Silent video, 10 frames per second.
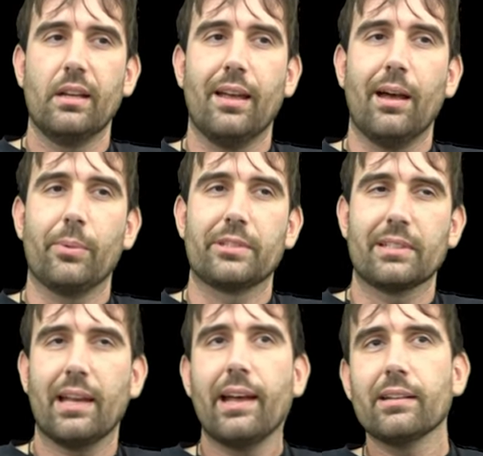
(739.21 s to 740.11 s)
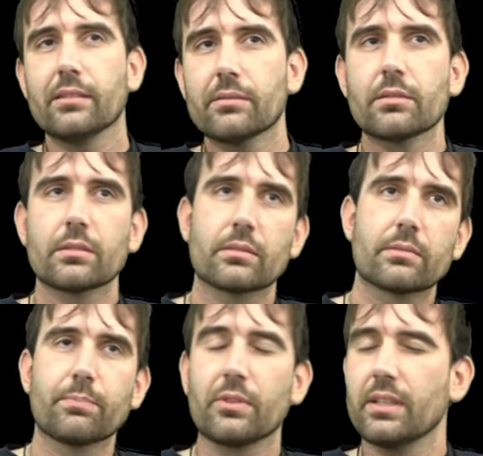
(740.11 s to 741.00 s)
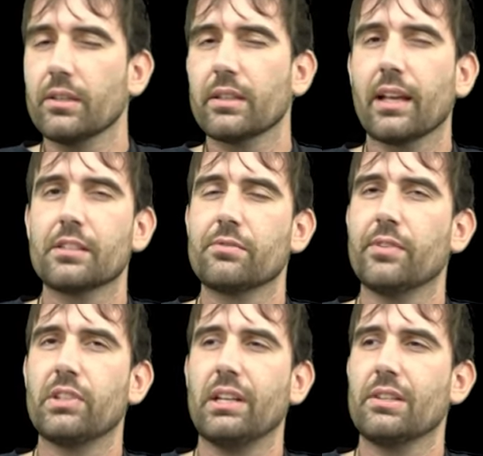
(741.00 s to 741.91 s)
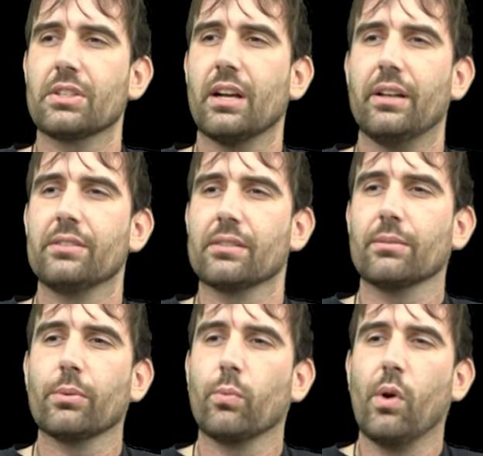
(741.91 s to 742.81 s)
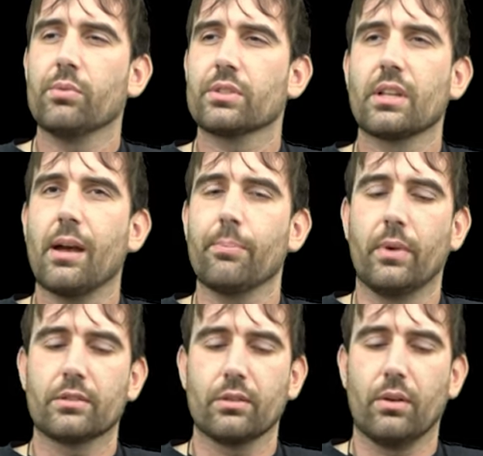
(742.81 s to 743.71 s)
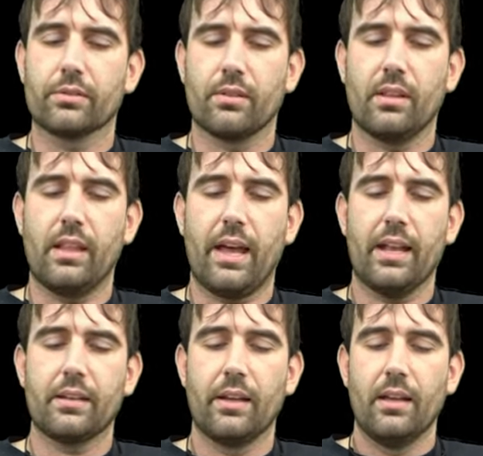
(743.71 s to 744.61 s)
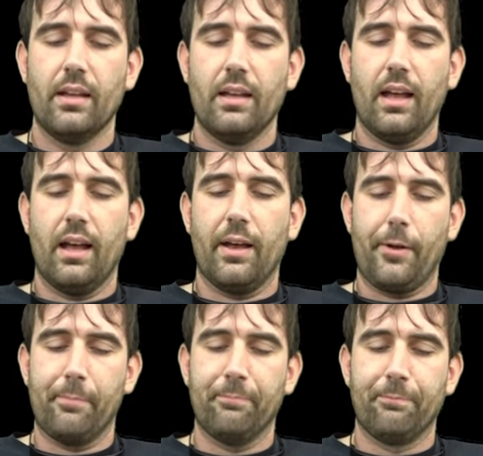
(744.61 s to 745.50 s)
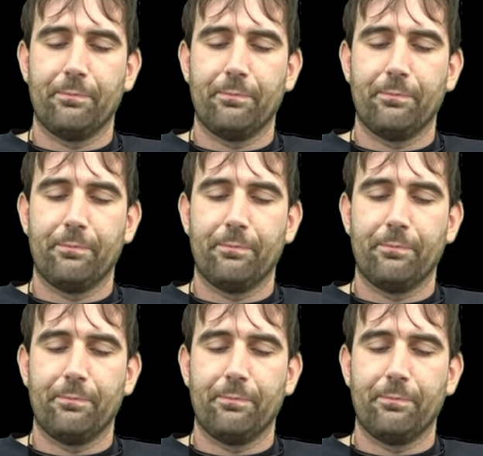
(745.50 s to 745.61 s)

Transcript: uh, which again, it's pretty good against 15 inch guns. It, it won't stop much larger than that. Um,